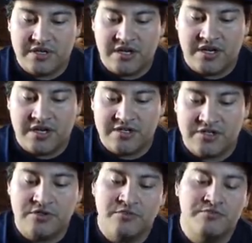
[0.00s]
uh,
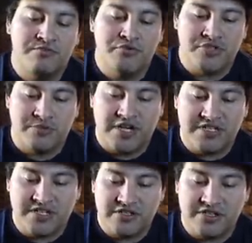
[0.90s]
two booster
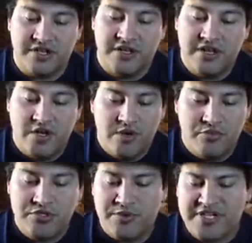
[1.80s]
boxes, I should say.
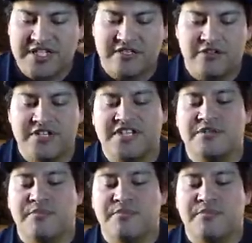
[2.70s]
Booster box has 36